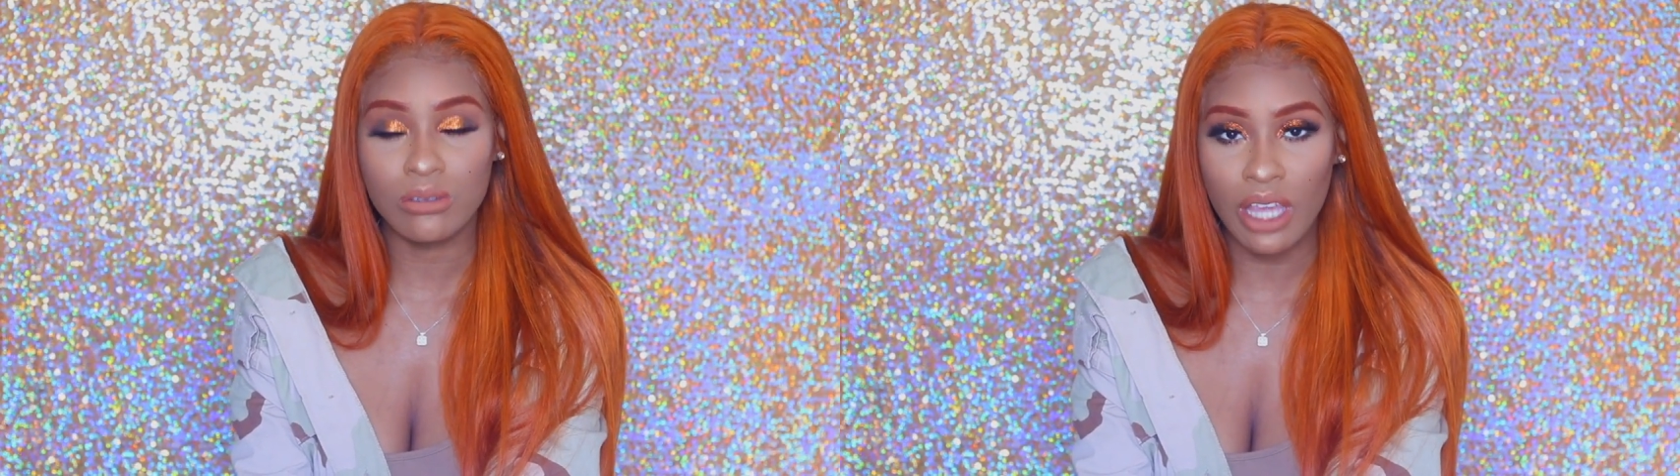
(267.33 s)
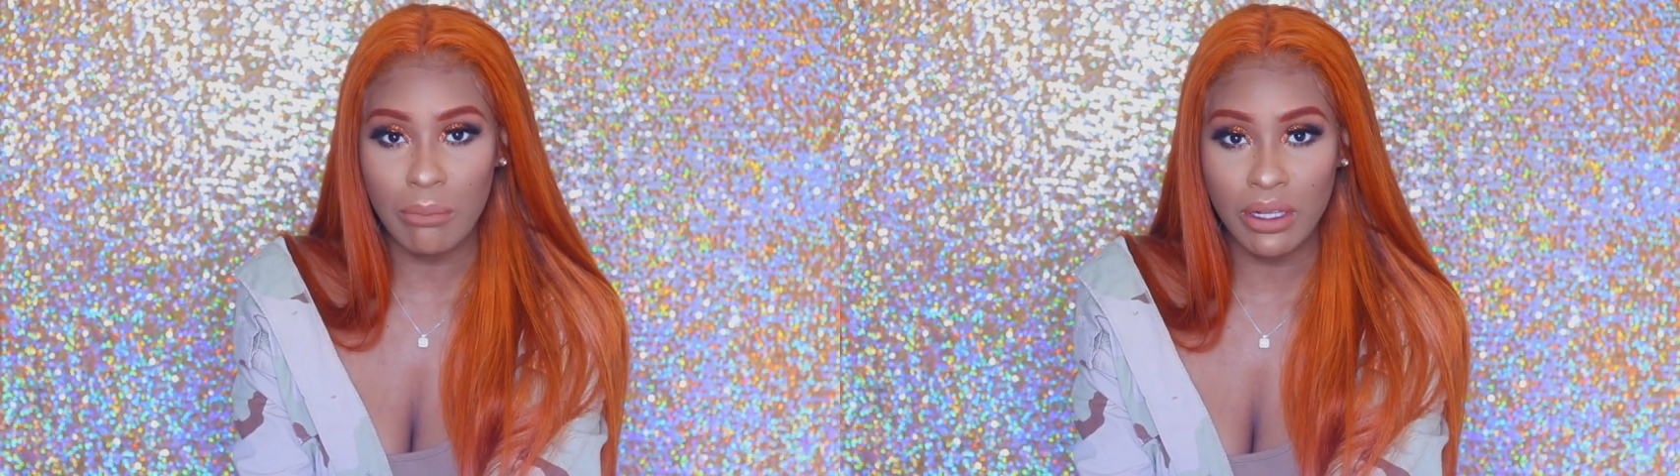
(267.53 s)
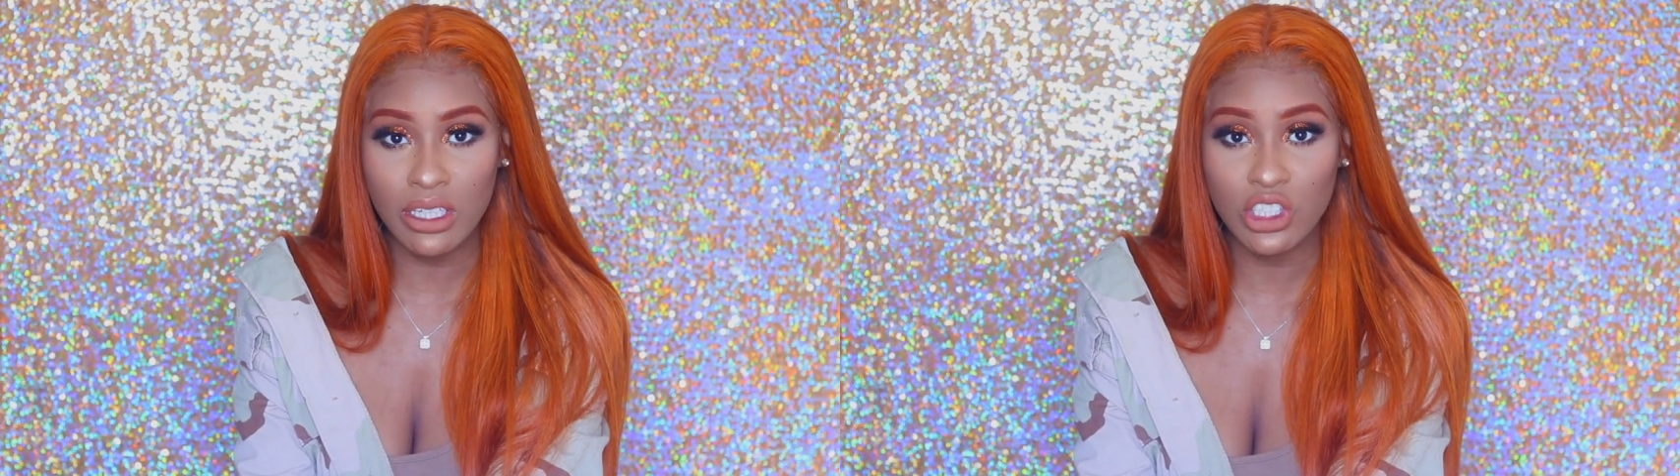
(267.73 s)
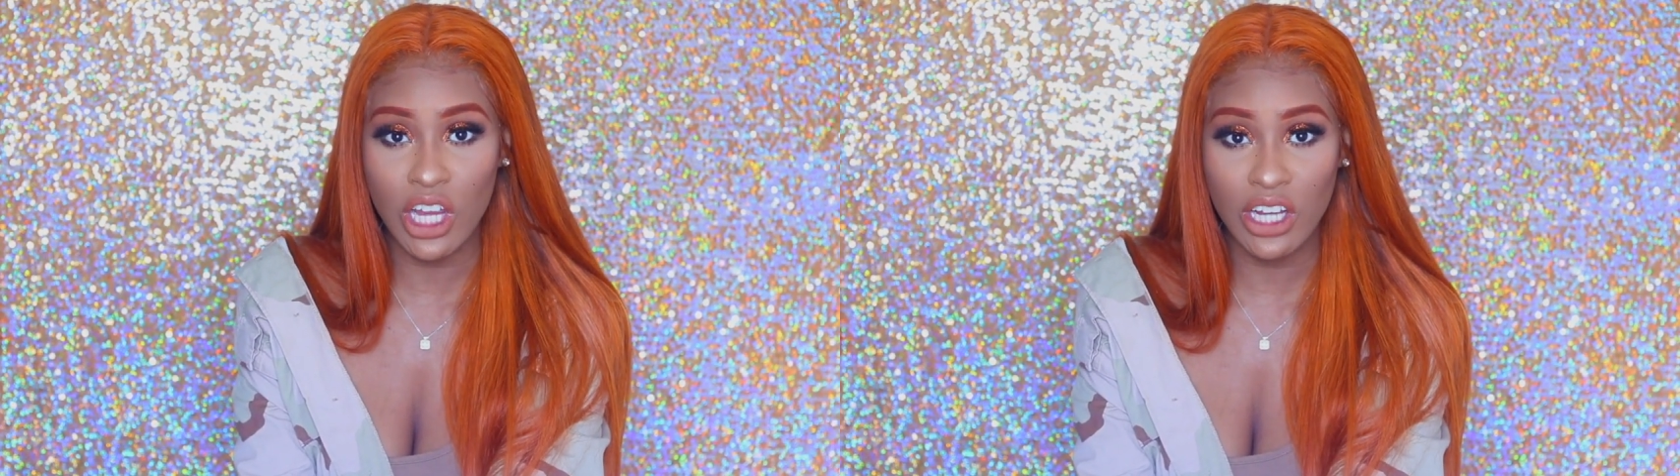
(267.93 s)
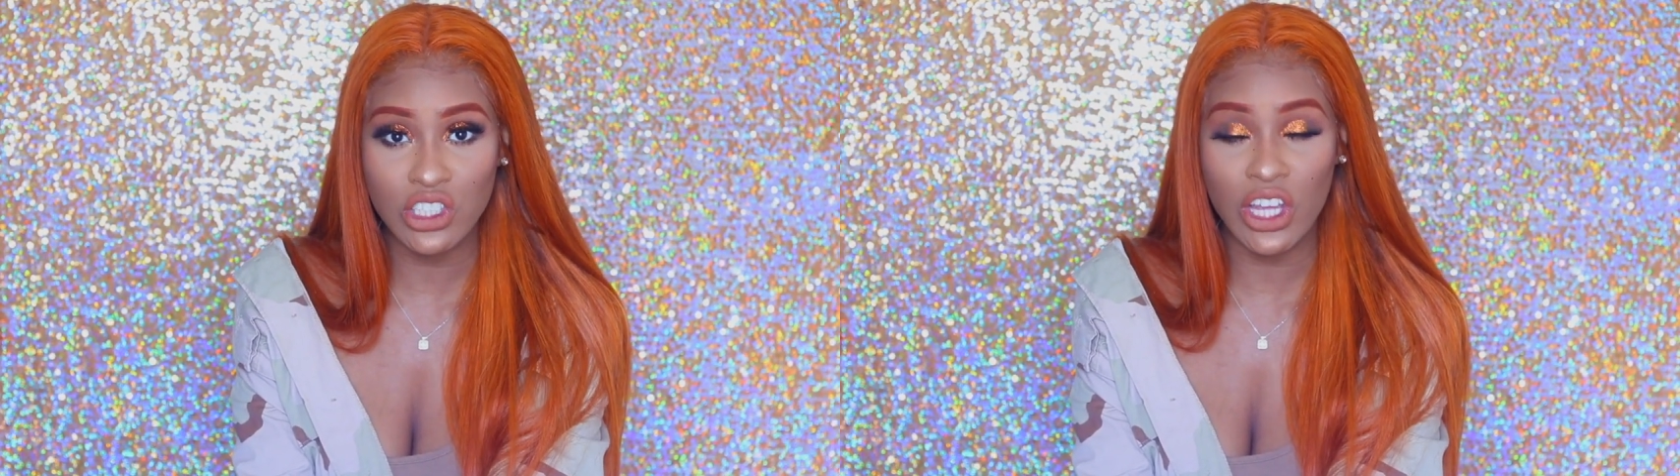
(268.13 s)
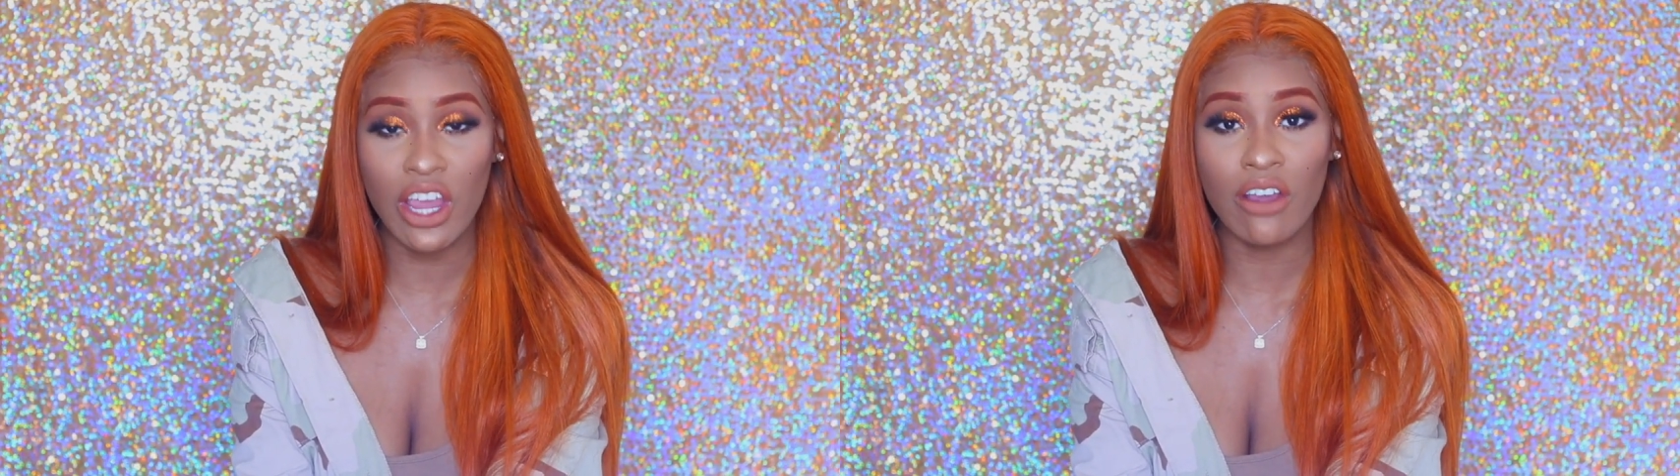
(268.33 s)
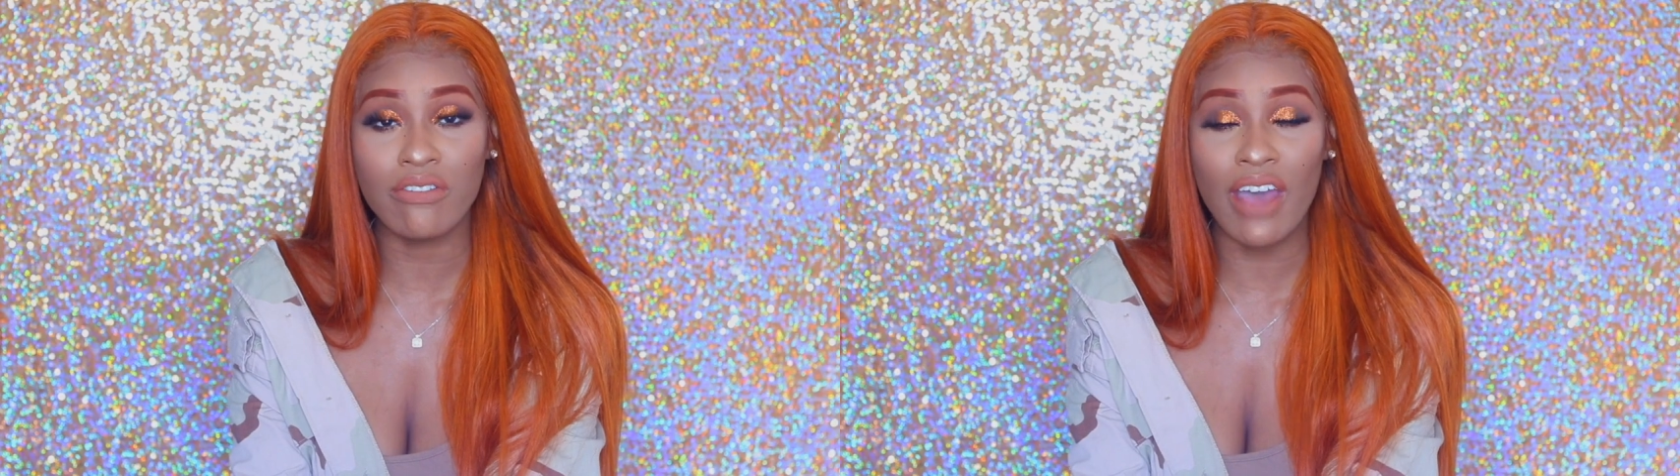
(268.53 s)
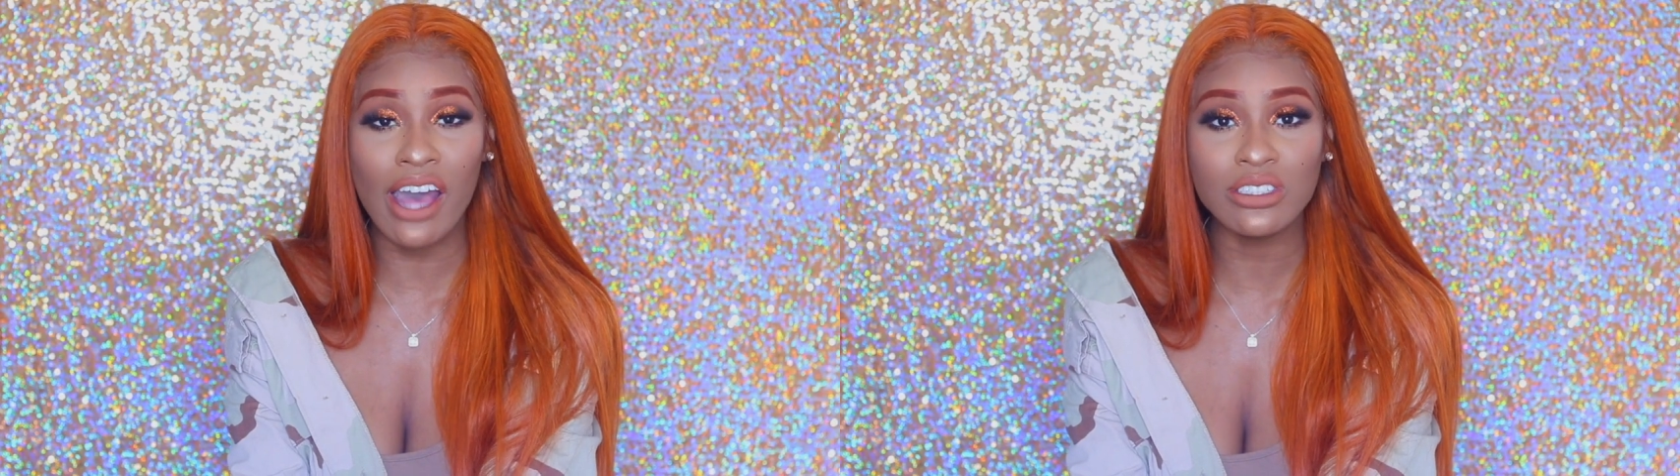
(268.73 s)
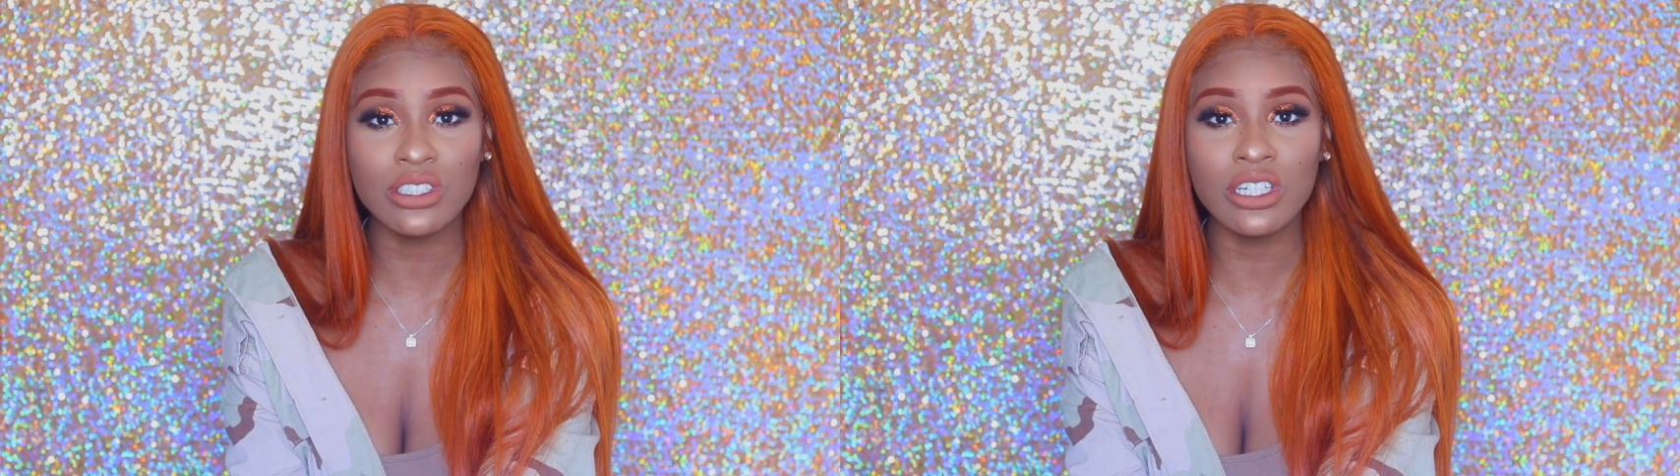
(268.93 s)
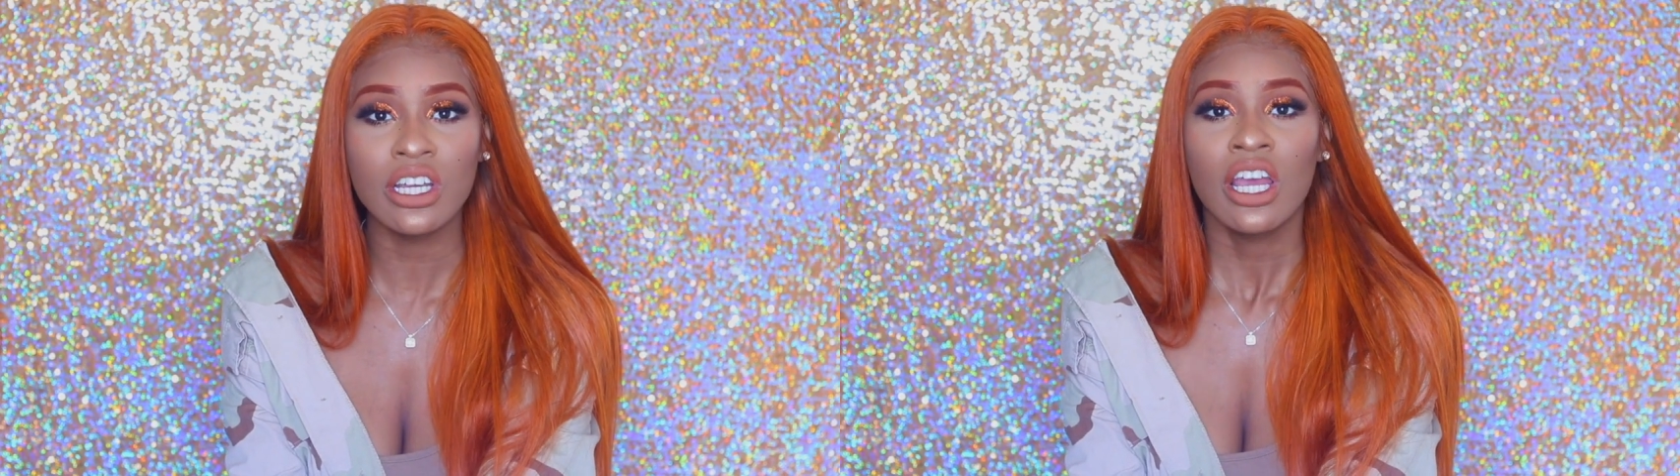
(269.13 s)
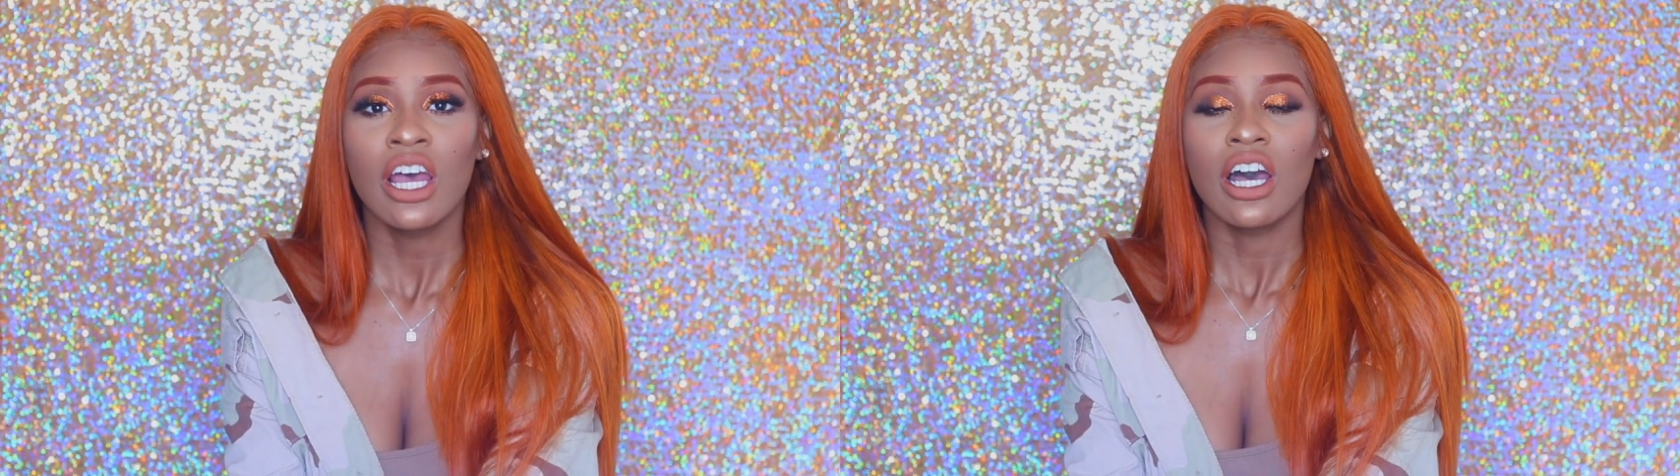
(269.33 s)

chemically change the hair faster.